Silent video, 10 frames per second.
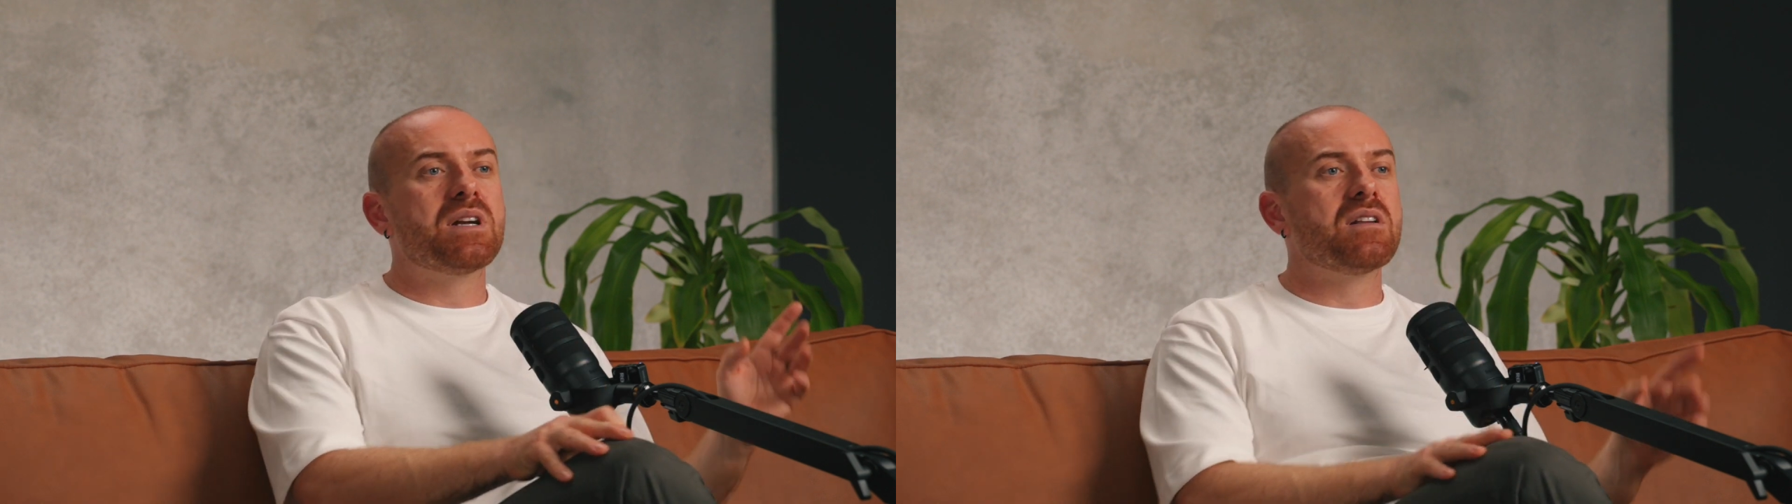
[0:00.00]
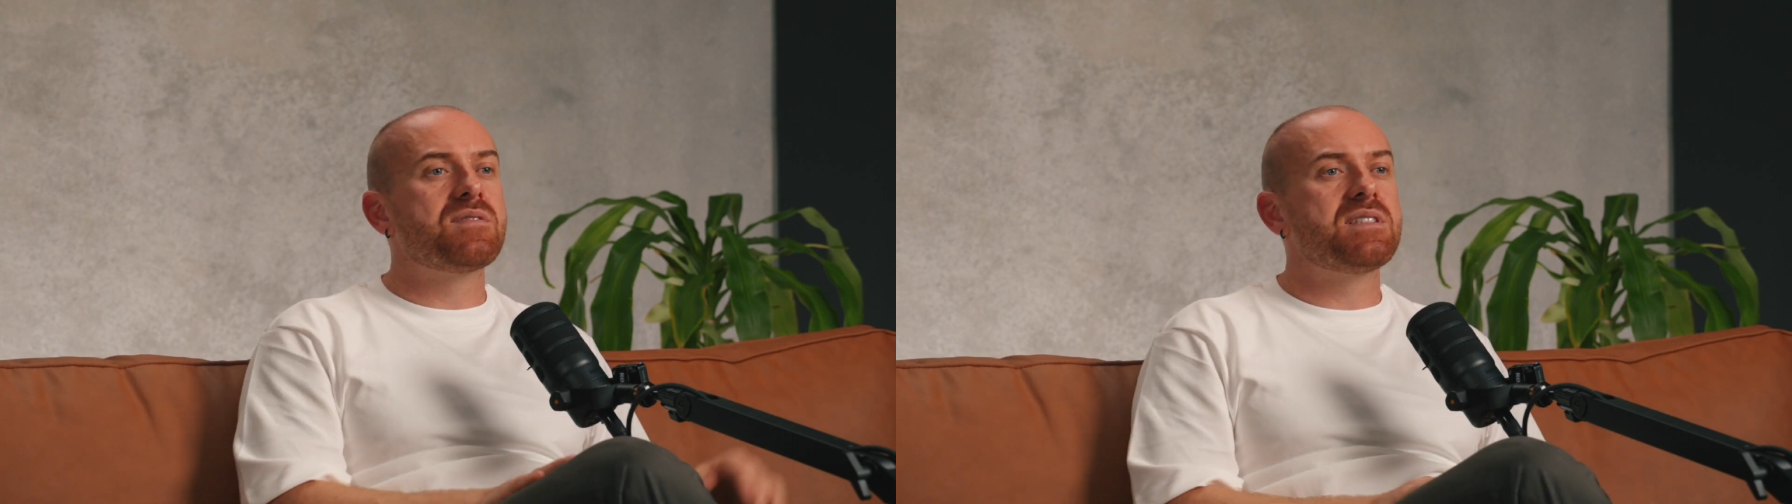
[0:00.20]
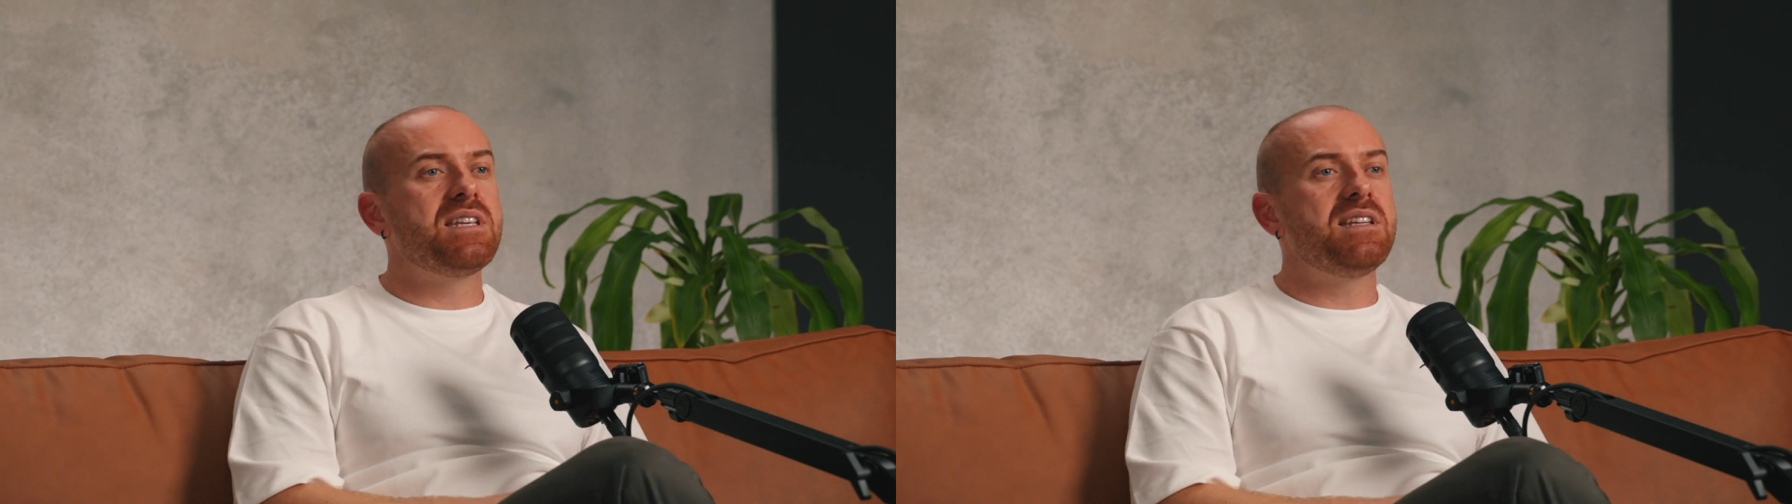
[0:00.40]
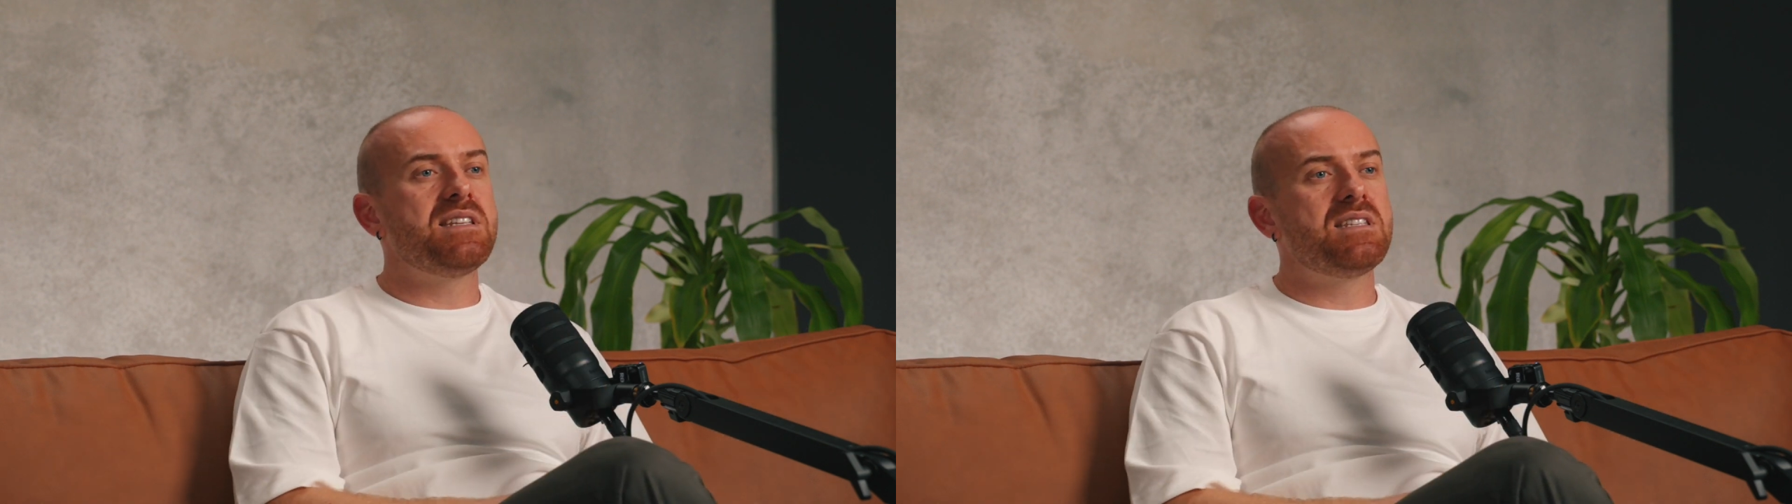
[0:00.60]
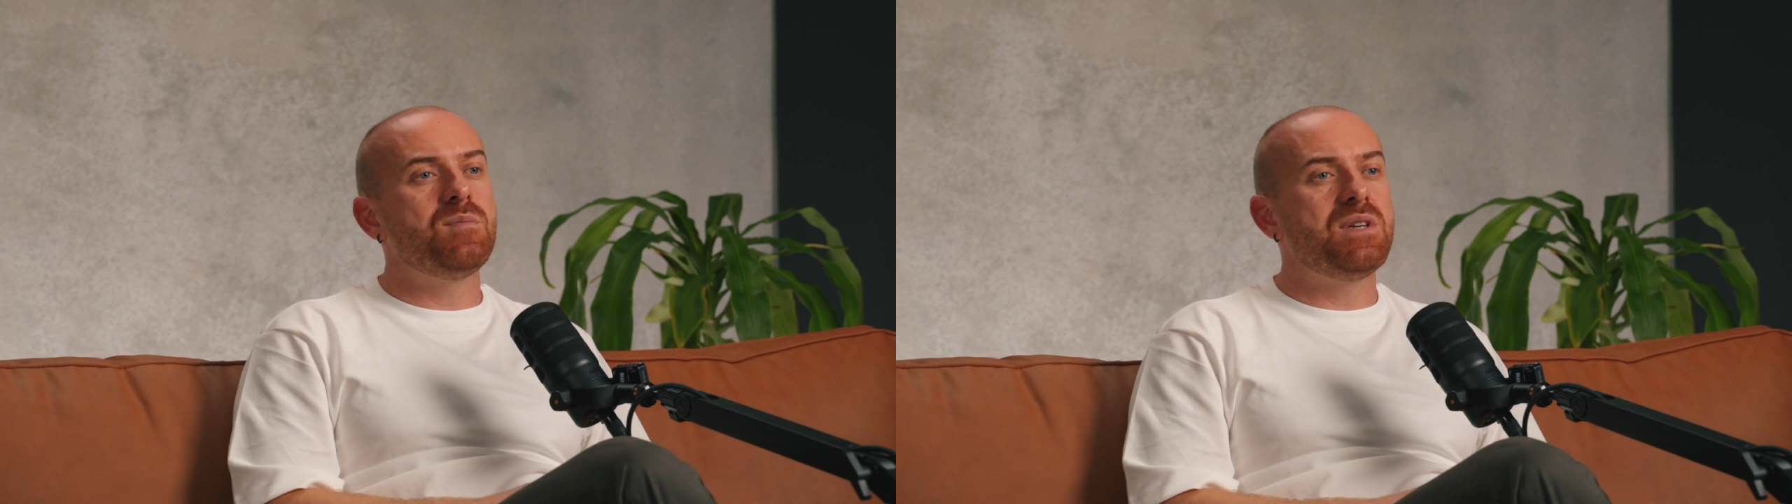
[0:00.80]
middle of Sydney
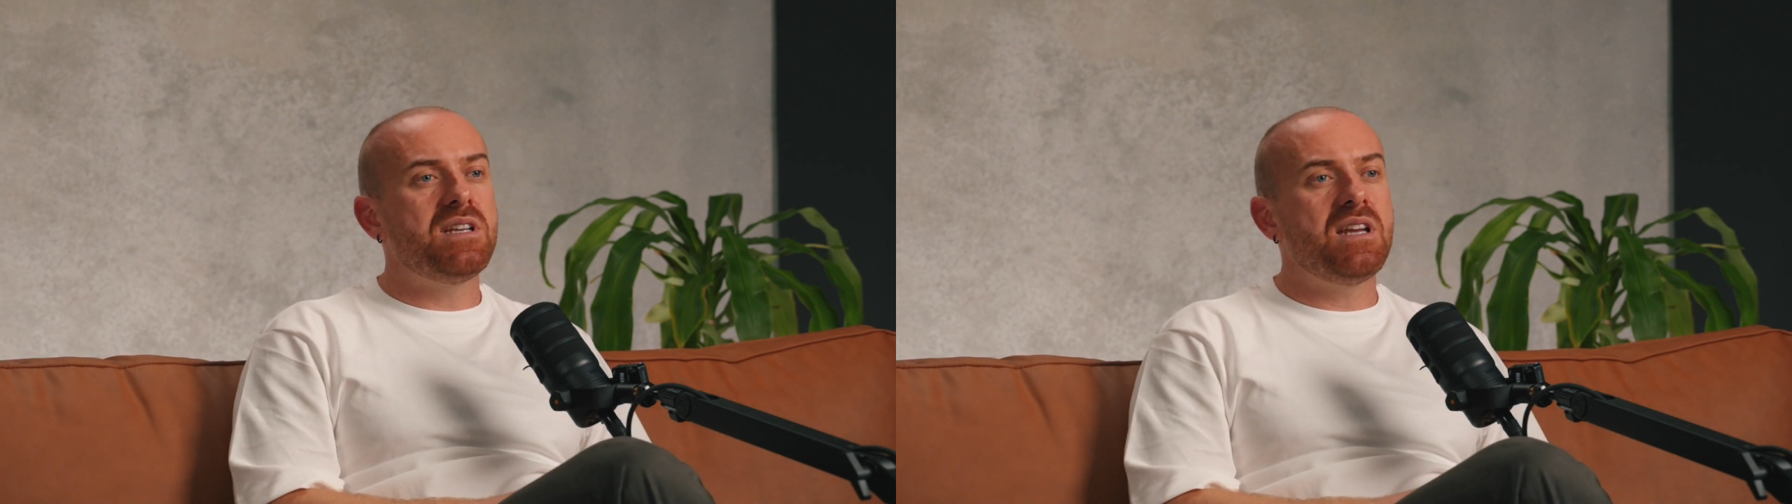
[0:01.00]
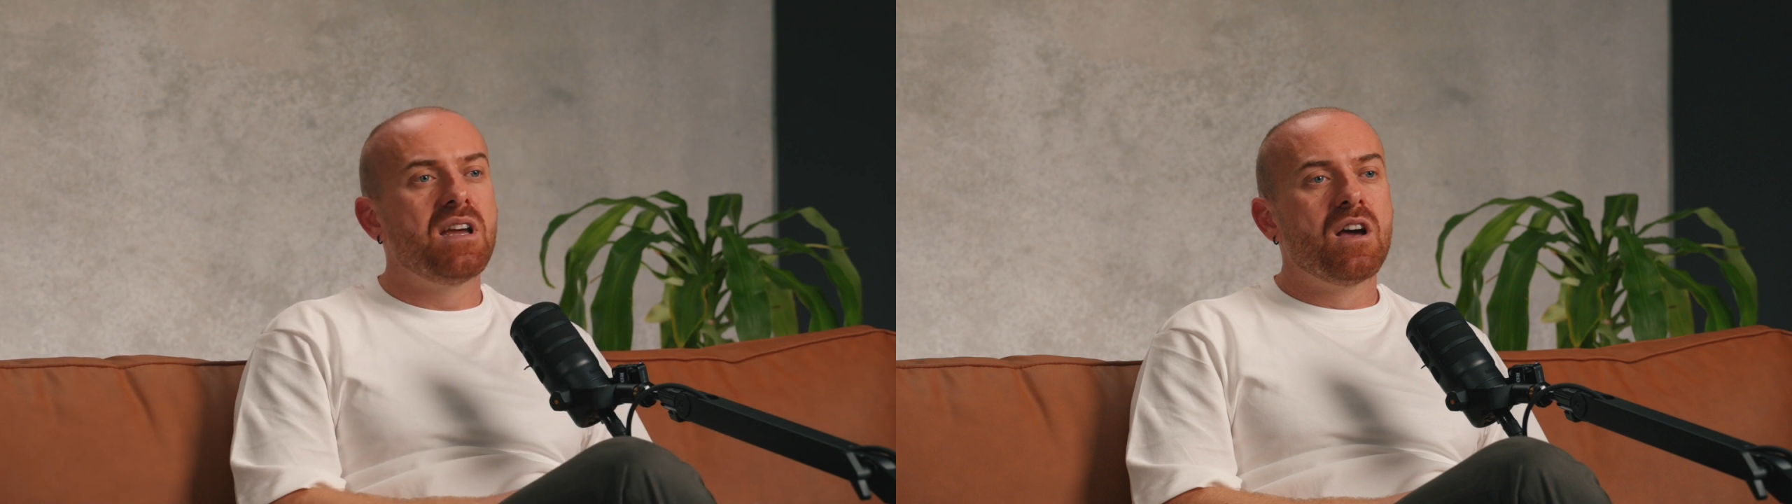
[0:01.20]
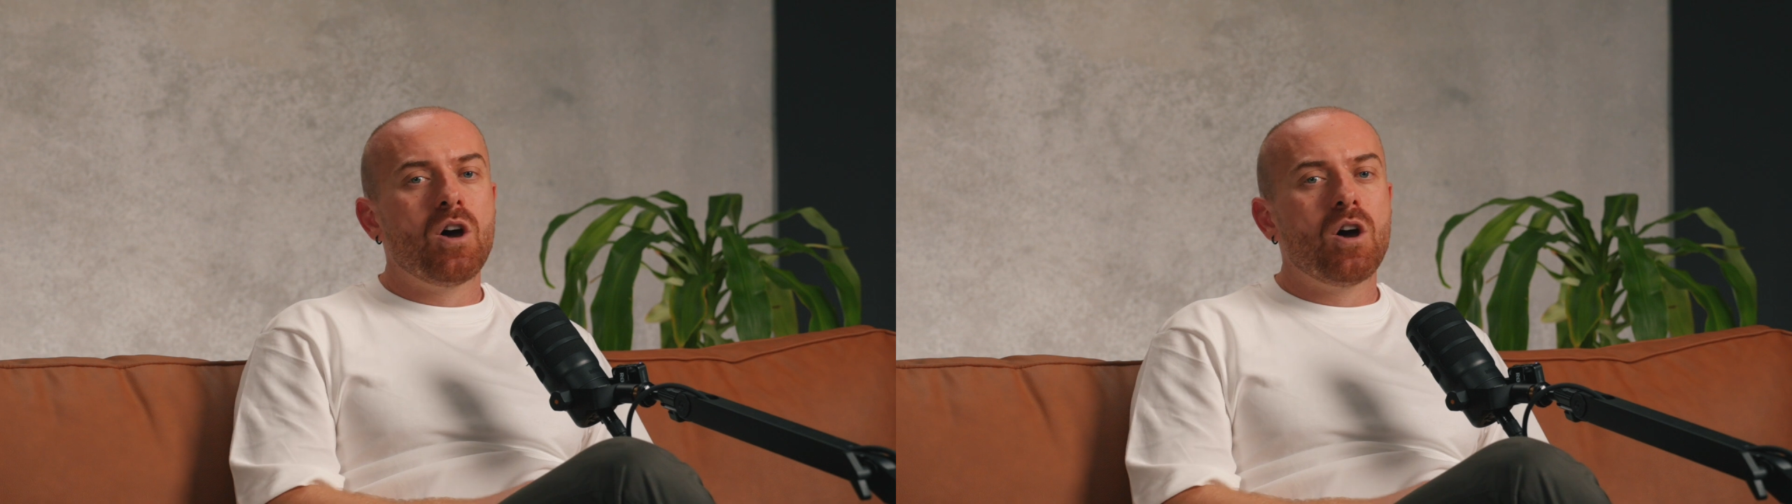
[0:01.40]
CBD,